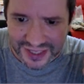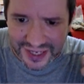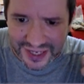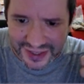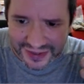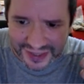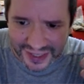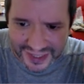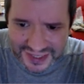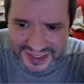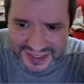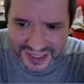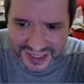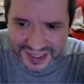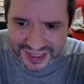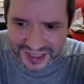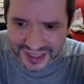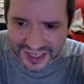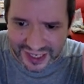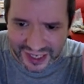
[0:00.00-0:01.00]
That is like
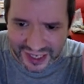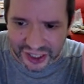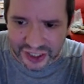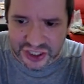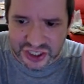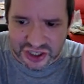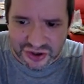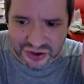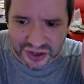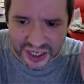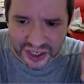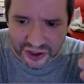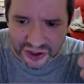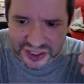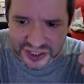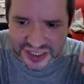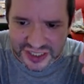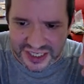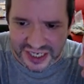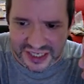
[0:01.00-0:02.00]
hair trigger
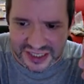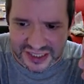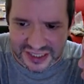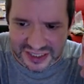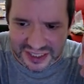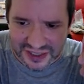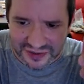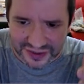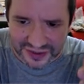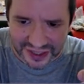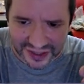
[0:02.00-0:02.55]
sensitivity.